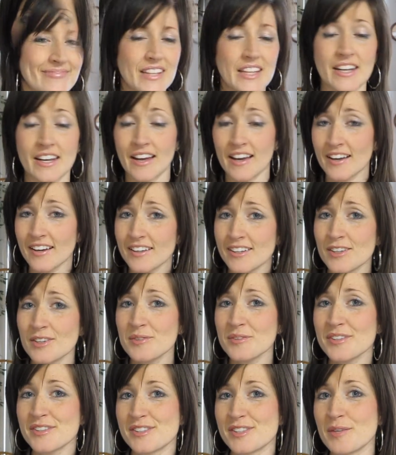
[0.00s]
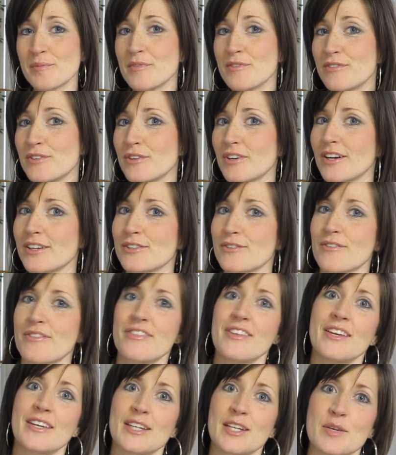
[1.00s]
And I know what some of you guys are
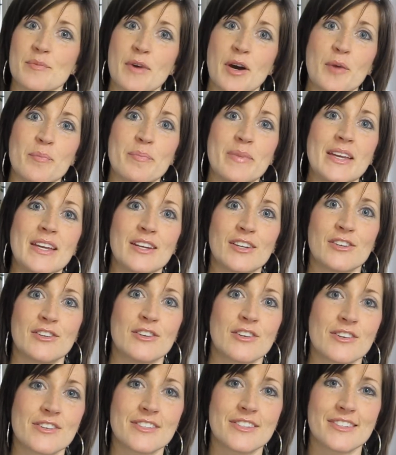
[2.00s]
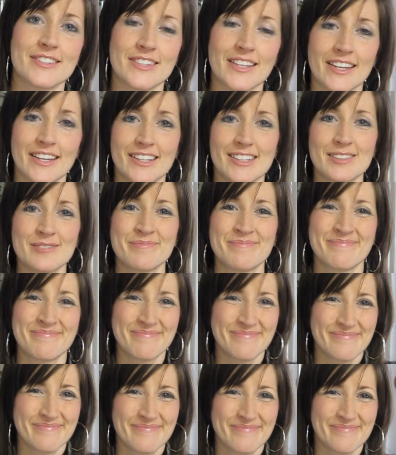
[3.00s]
thinking about being a nurse's aide.
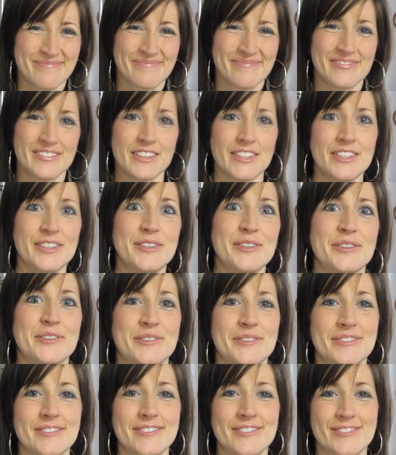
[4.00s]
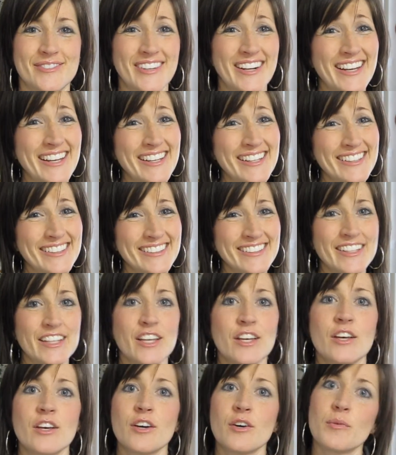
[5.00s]
you right?
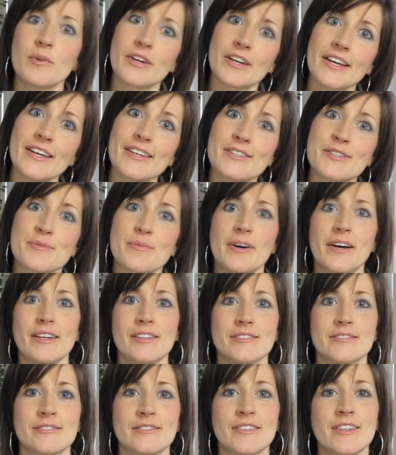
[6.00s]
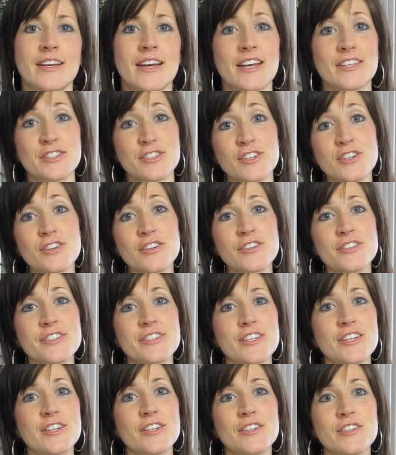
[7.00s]
Well, guess what? As a
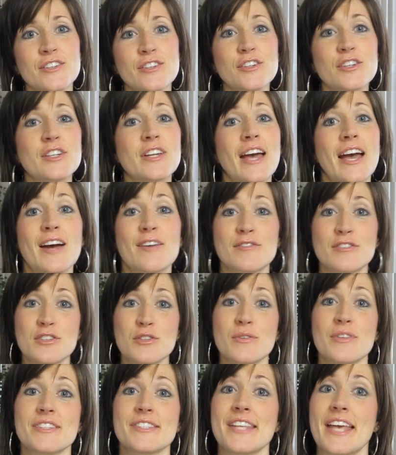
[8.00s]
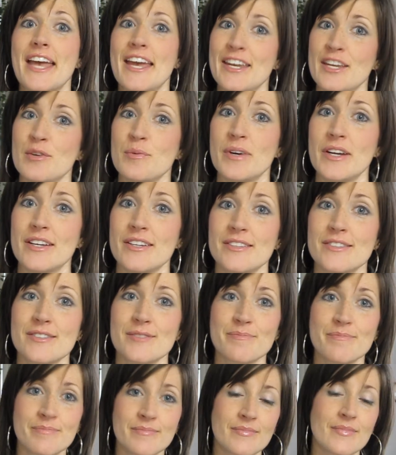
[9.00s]
nurse, you're gonna have to do this
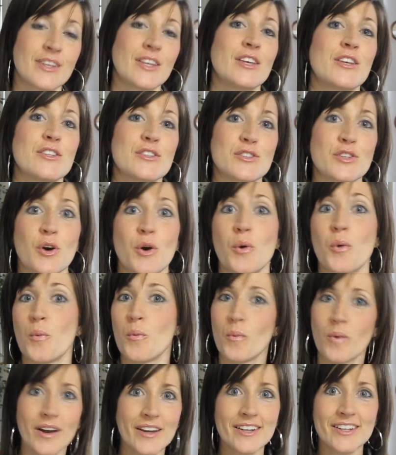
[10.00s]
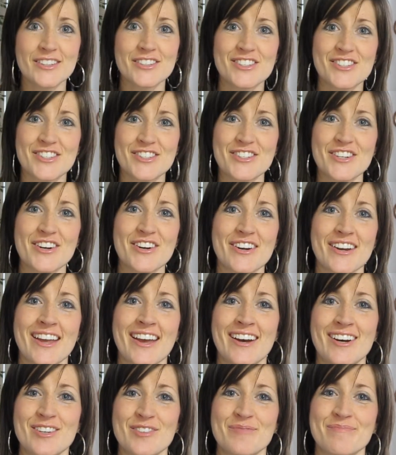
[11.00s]
anyways. So why not just start
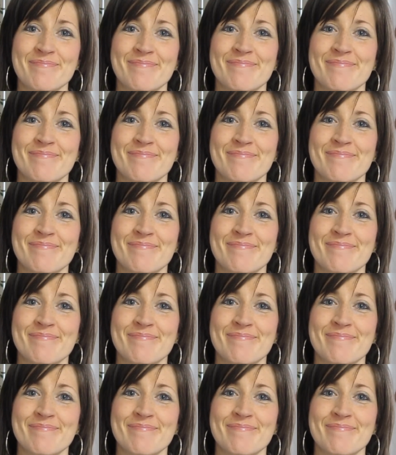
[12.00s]
now?